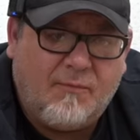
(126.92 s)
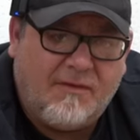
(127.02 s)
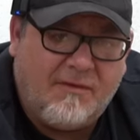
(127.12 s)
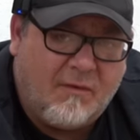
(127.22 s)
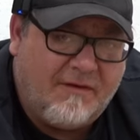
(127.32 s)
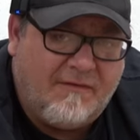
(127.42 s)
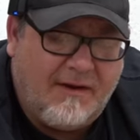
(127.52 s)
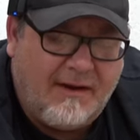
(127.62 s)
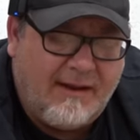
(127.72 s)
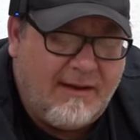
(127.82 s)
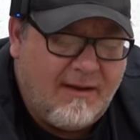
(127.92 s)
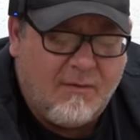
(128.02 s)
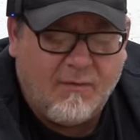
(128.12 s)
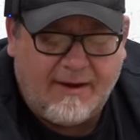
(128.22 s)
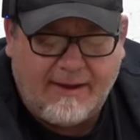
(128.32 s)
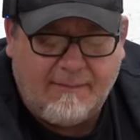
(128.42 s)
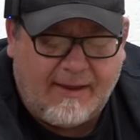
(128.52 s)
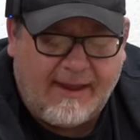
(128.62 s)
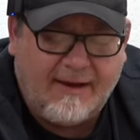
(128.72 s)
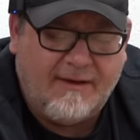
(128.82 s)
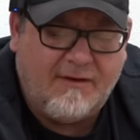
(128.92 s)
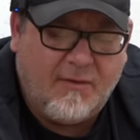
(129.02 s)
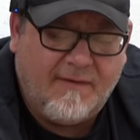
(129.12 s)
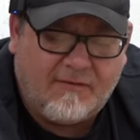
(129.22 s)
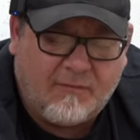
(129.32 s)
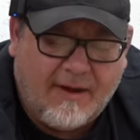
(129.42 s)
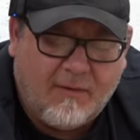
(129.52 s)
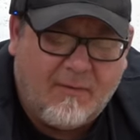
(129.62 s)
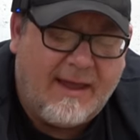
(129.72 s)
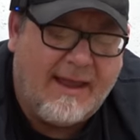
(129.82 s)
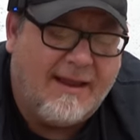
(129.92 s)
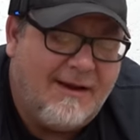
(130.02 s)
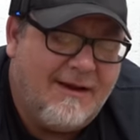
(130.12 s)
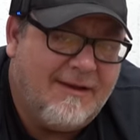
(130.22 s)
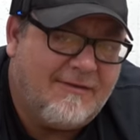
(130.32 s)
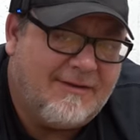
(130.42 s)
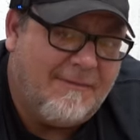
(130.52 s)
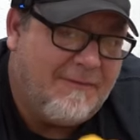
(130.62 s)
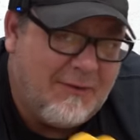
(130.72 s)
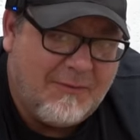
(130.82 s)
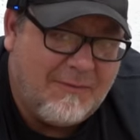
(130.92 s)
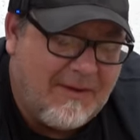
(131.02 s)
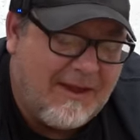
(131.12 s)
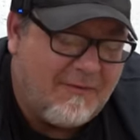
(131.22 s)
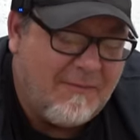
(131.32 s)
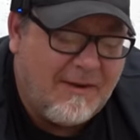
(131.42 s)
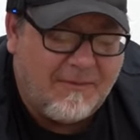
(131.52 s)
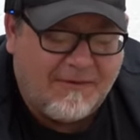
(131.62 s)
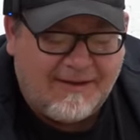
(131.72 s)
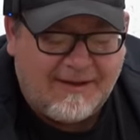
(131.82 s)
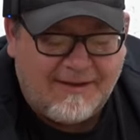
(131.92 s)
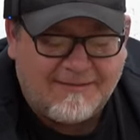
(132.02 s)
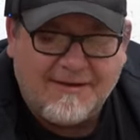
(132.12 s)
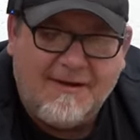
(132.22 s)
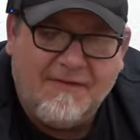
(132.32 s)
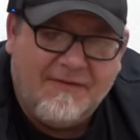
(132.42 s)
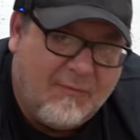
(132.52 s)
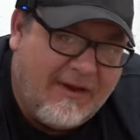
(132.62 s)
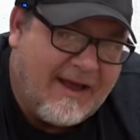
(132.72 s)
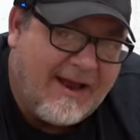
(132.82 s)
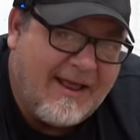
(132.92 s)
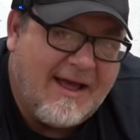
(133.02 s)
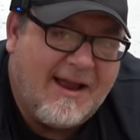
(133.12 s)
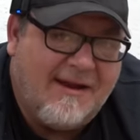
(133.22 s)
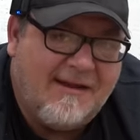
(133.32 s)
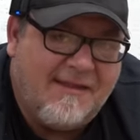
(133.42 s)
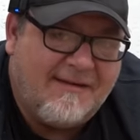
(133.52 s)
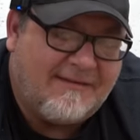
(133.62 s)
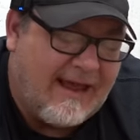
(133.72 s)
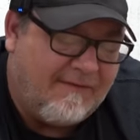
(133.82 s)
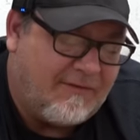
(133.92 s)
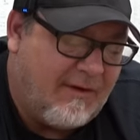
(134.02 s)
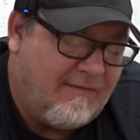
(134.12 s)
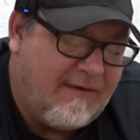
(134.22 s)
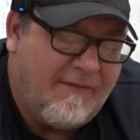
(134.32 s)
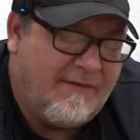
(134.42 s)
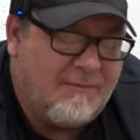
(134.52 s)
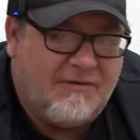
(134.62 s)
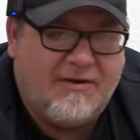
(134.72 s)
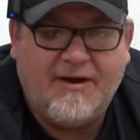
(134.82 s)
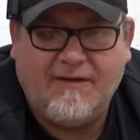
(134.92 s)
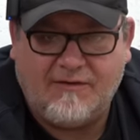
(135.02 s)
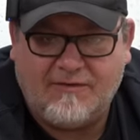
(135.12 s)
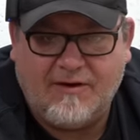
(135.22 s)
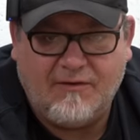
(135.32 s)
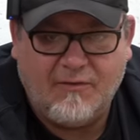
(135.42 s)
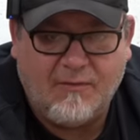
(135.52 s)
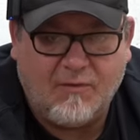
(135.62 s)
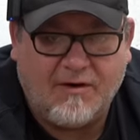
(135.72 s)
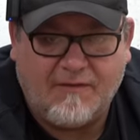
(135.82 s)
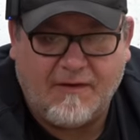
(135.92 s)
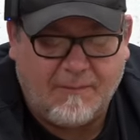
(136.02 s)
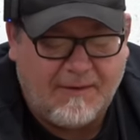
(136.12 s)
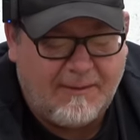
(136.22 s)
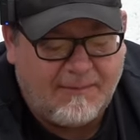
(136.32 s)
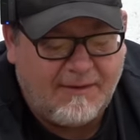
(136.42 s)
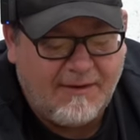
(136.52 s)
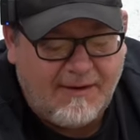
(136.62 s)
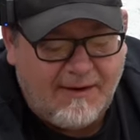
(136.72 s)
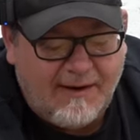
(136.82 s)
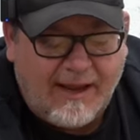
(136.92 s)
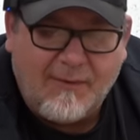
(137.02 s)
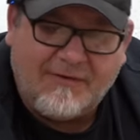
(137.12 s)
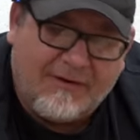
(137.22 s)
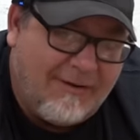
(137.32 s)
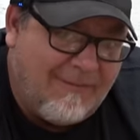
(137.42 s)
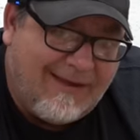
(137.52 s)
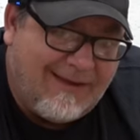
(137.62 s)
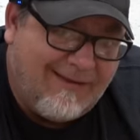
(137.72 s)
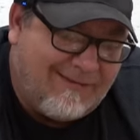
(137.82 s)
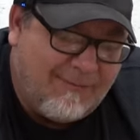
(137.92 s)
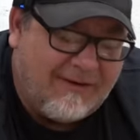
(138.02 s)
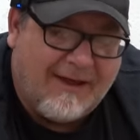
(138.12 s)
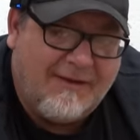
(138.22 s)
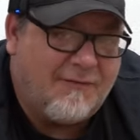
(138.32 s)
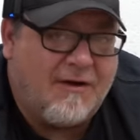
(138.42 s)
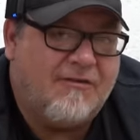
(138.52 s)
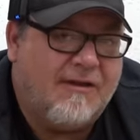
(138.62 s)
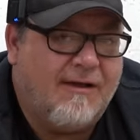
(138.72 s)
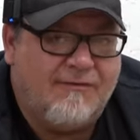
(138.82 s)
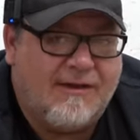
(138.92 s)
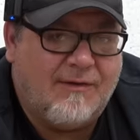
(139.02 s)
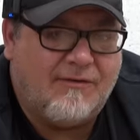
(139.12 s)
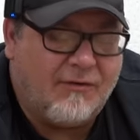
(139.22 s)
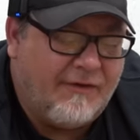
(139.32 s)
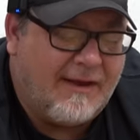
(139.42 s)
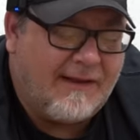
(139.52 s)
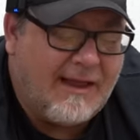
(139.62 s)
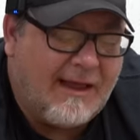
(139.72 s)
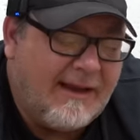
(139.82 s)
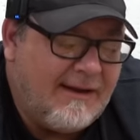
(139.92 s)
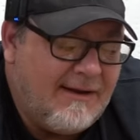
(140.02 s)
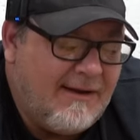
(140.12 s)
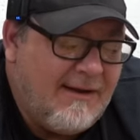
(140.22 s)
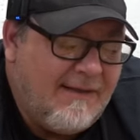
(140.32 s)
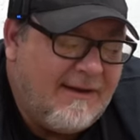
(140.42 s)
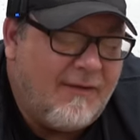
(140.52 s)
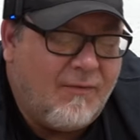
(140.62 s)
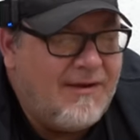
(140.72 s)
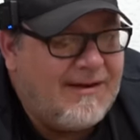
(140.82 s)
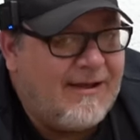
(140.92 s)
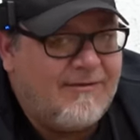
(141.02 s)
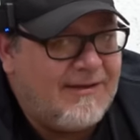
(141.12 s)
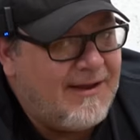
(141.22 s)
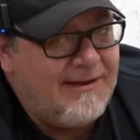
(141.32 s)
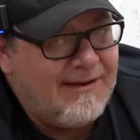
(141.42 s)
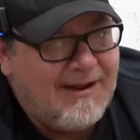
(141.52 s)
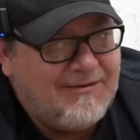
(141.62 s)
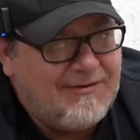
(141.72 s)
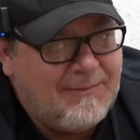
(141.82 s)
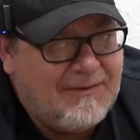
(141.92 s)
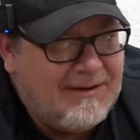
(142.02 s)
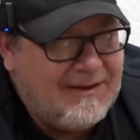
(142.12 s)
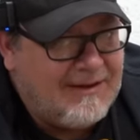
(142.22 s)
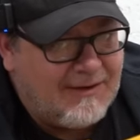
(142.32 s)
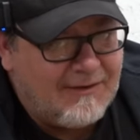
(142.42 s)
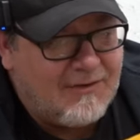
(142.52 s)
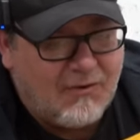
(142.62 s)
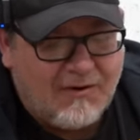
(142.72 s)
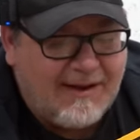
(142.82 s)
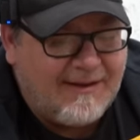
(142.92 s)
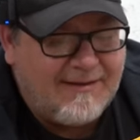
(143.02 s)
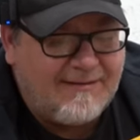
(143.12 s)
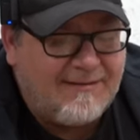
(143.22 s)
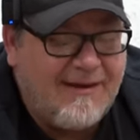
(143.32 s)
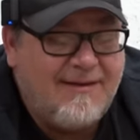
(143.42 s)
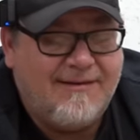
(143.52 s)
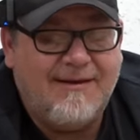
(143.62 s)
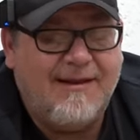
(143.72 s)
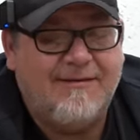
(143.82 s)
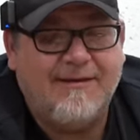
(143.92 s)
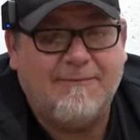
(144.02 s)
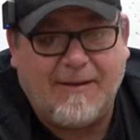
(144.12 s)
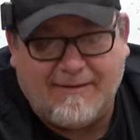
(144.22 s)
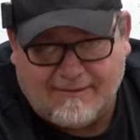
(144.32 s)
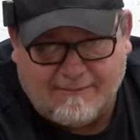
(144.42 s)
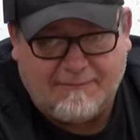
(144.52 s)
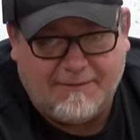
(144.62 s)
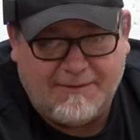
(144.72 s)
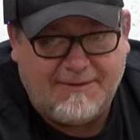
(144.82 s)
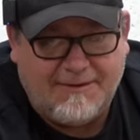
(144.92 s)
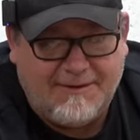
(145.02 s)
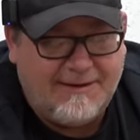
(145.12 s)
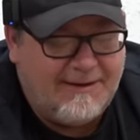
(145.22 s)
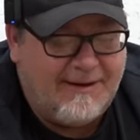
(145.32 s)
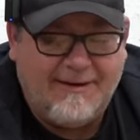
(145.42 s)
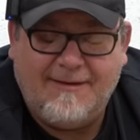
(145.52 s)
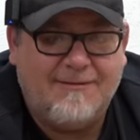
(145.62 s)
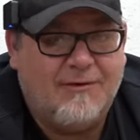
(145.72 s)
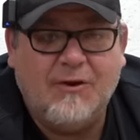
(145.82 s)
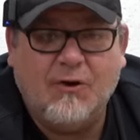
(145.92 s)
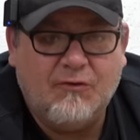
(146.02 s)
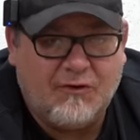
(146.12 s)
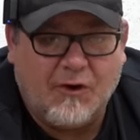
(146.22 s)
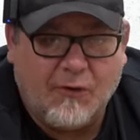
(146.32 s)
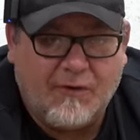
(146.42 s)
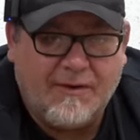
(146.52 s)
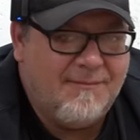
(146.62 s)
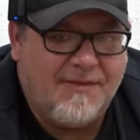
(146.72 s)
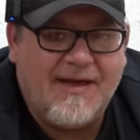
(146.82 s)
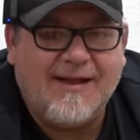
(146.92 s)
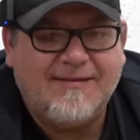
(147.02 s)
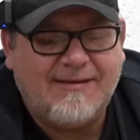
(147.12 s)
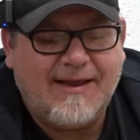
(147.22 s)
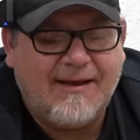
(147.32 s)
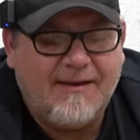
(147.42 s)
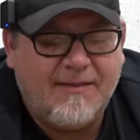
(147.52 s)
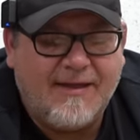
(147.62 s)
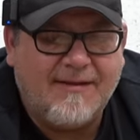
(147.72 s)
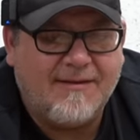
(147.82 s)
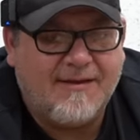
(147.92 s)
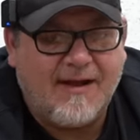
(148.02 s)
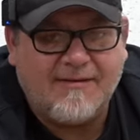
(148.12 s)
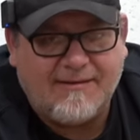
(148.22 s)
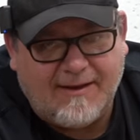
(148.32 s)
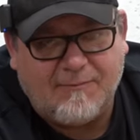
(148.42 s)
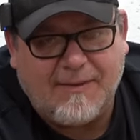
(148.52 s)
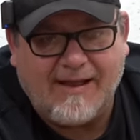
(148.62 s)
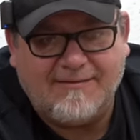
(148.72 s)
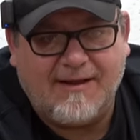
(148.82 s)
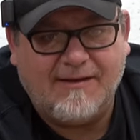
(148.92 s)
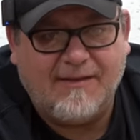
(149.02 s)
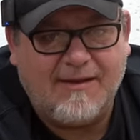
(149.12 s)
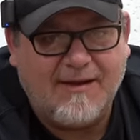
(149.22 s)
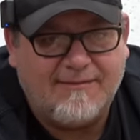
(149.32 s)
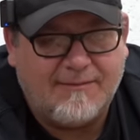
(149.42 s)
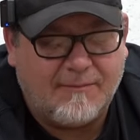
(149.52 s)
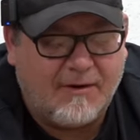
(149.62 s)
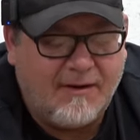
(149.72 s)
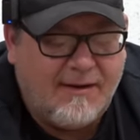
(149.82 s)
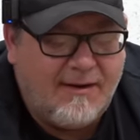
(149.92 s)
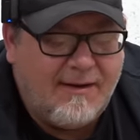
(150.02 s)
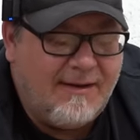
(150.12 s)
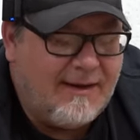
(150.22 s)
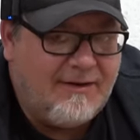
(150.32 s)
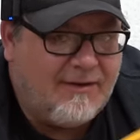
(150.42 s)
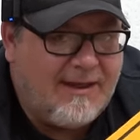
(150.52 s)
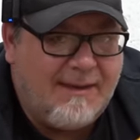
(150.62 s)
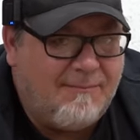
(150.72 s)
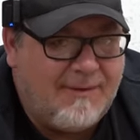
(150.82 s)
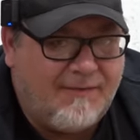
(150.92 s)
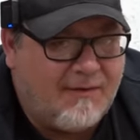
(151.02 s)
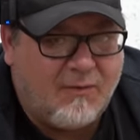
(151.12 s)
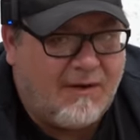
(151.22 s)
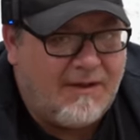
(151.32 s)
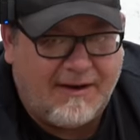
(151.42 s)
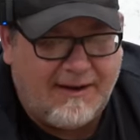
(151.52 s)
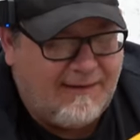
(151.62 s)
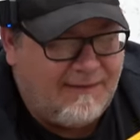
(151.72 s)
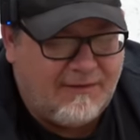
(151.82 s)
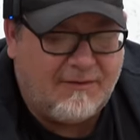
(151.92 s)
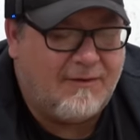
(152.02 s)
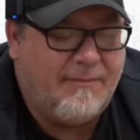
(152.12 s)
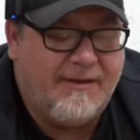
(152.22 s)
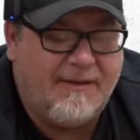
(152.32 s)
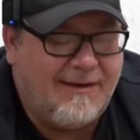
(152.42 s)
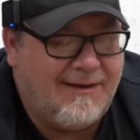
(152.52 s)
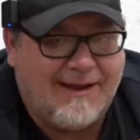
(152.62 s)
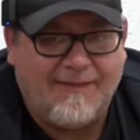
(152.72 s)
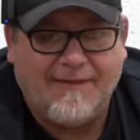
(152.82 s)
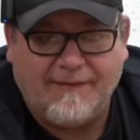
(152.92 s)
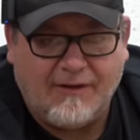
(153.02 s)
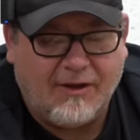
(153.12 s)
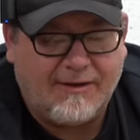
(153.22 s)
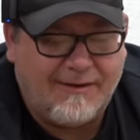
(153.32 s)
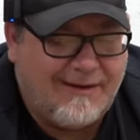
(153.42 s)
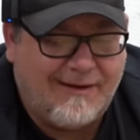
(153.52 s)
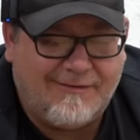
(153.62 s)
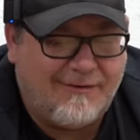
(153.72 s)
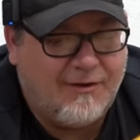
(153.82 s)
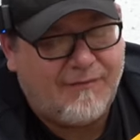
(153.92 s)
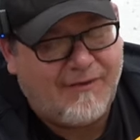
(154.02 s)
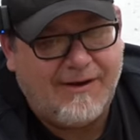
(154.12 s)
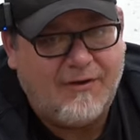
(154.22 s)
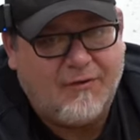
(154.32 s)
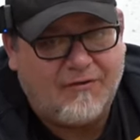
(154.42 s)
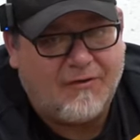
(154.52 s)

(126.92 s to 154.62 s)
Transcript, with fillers: with the Onefinity, we're going to get back into doing this right away. Now, some of you may remember these. We kind of got into this after we found this material and started doing work for other people, and we started making some signs for ourselves that we sold online. Now, the one downside to HDPE color core like this is it is expensive. It is no joke. But that said, that's a cost that gets passed on to the customer and you can't beat the quality, the durability, and the look, and it's good for indoors